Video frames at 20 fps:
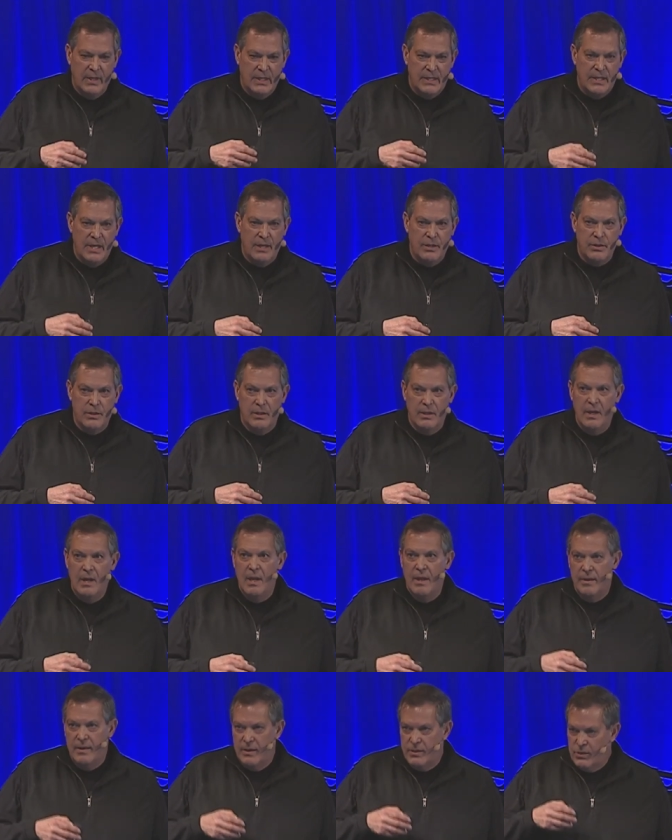attention
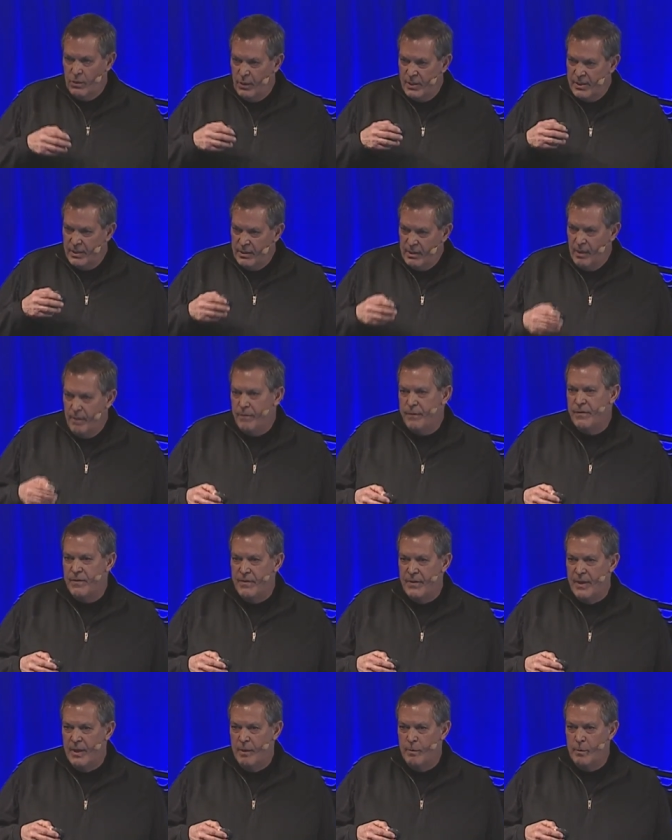that's going to comfort
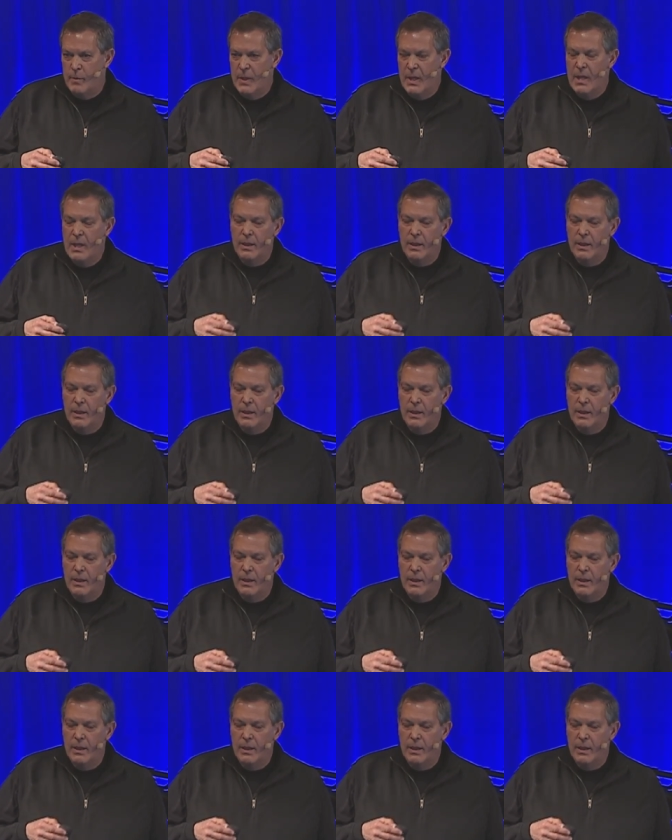them.